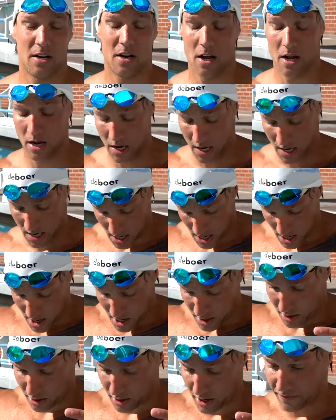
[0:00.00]

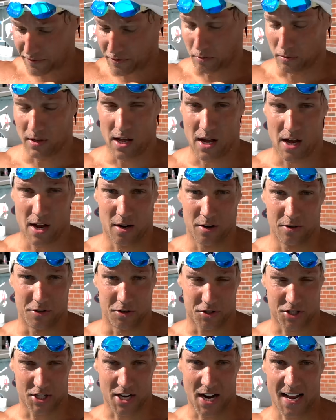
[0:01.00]
You're gonna have to rely on your
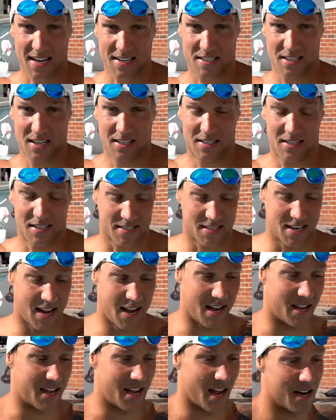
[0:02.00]
chassis to stay
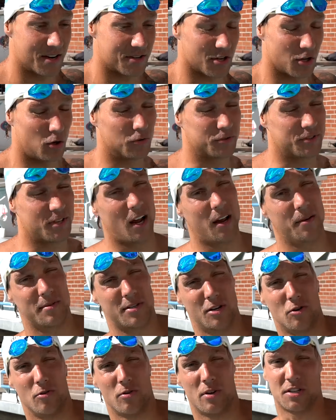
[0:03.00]
engaged the whole time so
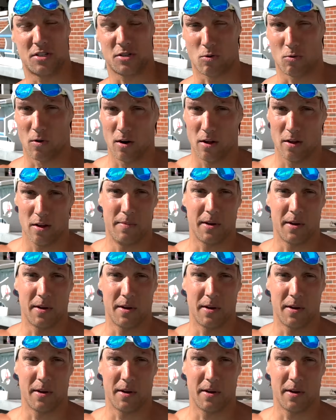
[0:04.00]
you don't get squirrely,